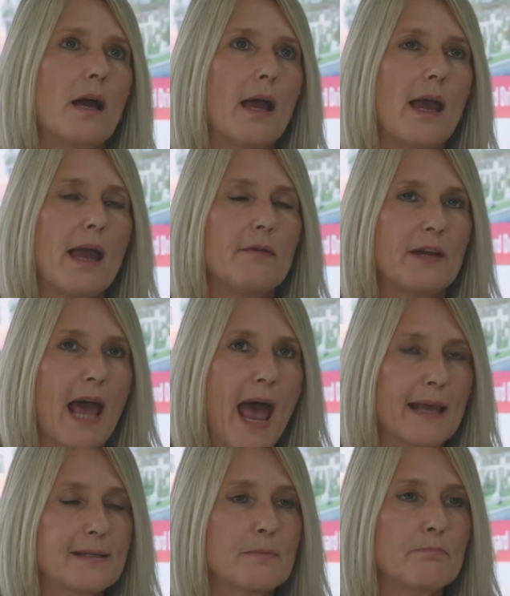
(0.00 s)
if it
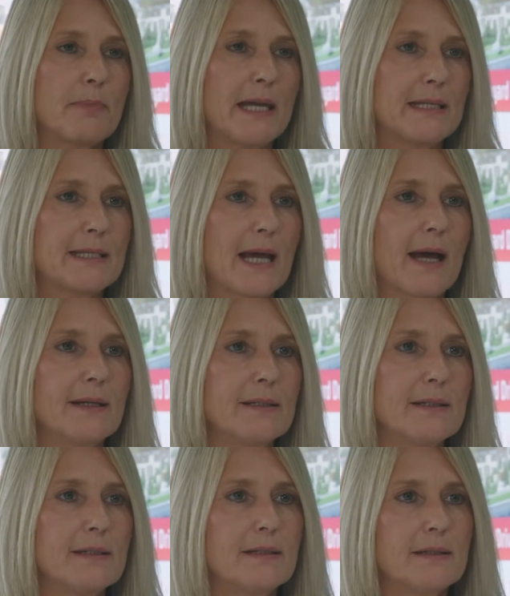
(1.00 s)
hasn't been
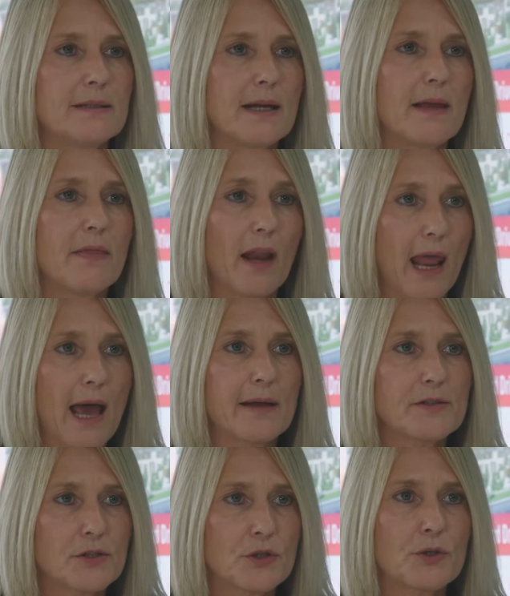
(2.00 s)
done in the
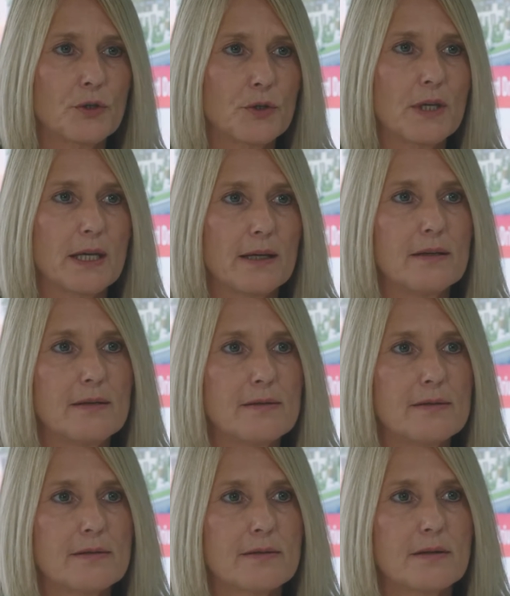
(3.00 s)
last 2
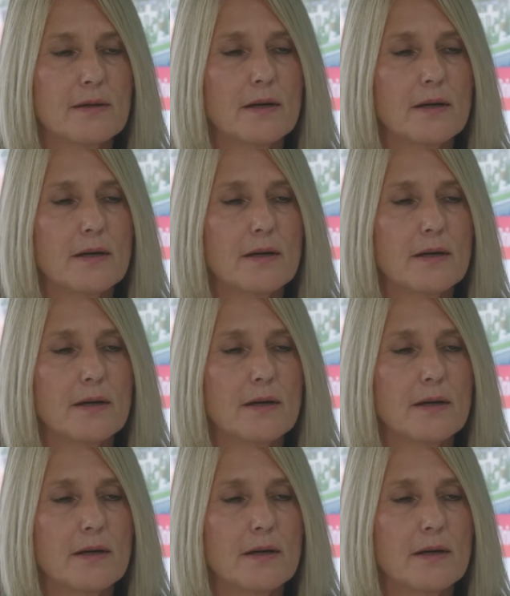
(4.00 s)
years,